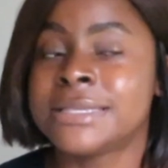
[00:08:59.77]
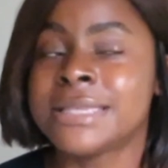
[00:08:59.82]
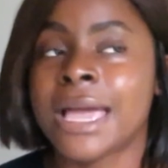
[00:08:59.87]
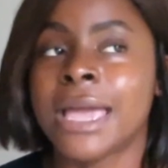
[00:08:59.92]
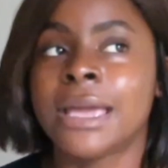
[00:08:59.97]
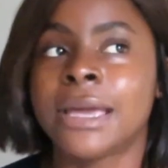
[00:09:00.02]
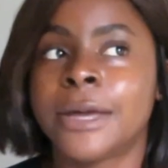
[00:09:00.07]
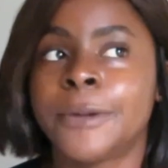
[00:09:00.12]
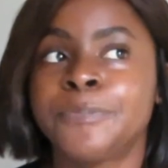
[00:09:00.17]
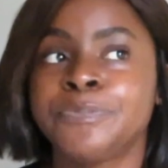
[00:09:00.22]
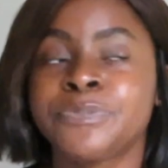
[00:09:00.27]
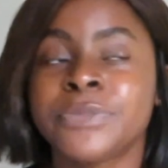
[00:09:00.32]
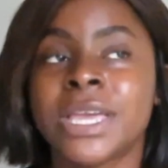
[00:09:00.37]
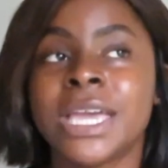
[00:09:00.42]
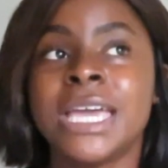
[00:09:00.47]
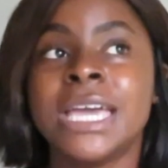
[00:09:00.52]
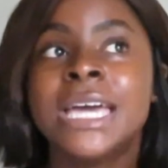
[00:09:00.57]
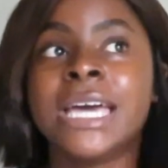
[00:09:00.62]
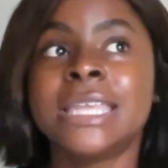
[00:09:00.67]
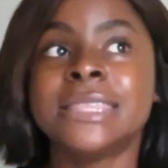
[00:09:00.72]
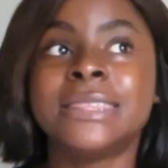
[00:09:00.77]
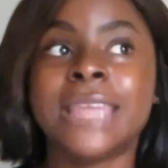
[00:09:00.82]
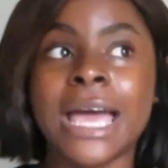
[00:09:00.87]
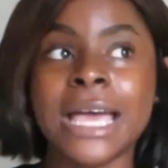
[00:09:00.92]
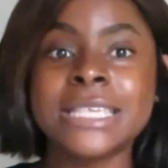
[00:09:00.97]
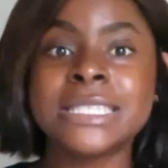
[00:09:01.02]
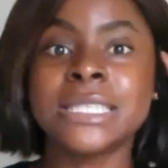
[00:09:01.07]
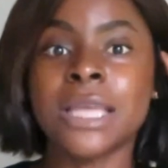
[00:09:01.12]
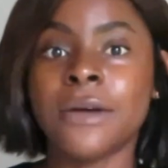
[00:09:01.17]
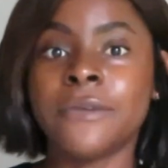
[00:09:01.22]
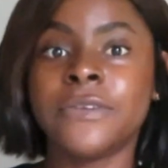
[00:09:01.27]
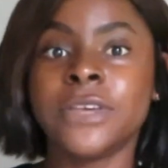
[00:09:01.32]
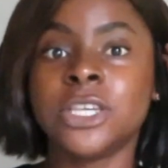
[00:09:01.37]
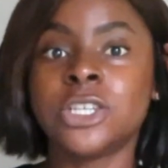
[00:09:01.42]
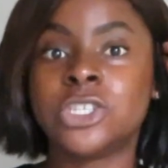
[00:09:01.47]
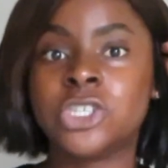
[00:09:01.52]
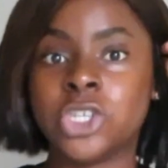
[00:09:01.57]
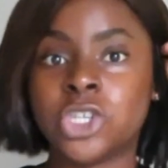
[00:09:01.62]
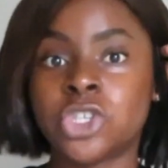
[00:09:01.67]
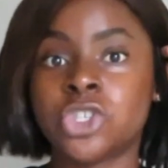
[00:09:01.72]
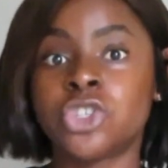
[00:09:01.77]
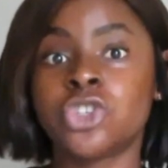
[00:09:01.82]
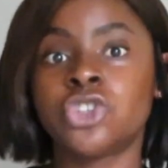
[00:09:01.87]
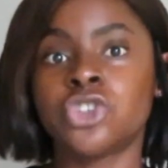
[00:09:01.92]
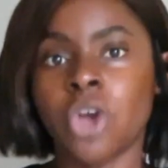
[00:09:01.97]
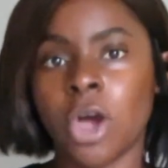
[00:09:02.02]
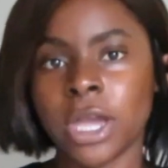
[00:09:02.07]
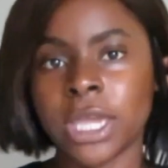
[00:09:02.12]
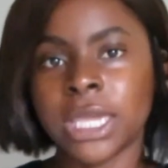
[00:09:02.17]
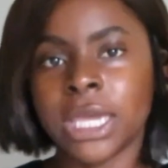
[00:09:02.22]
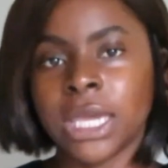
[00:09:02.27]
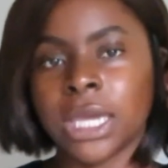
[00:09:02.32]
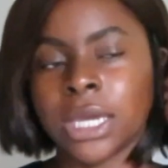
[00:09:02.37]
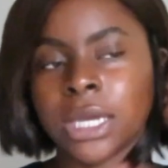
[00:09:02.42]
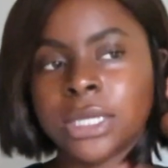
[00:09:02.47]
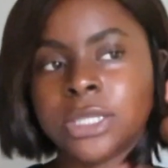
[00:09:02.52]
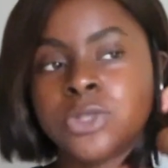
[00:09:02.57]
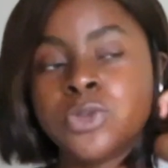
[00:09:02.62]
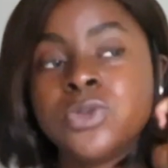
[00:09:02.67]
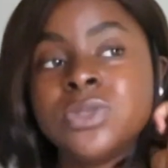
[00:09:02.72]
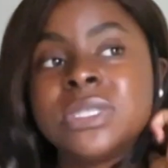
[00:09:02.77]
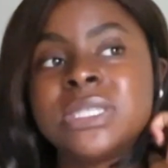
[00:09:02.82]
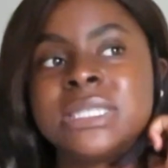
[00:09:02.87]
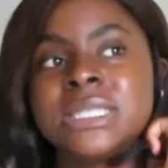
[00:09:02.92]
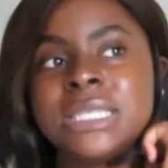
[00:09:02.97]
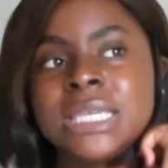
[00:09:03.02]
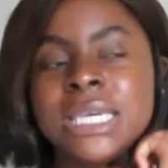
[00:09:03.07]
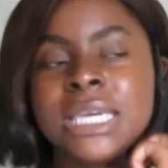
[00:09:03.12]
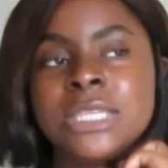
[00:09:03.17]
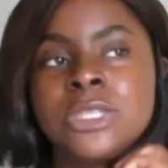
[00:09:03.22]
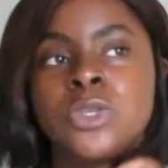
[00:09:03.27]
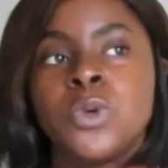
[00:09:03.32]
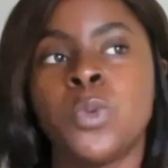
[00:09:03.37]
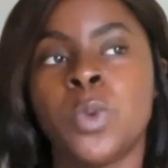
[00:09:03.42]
Like, that stuff is just shocking to see, to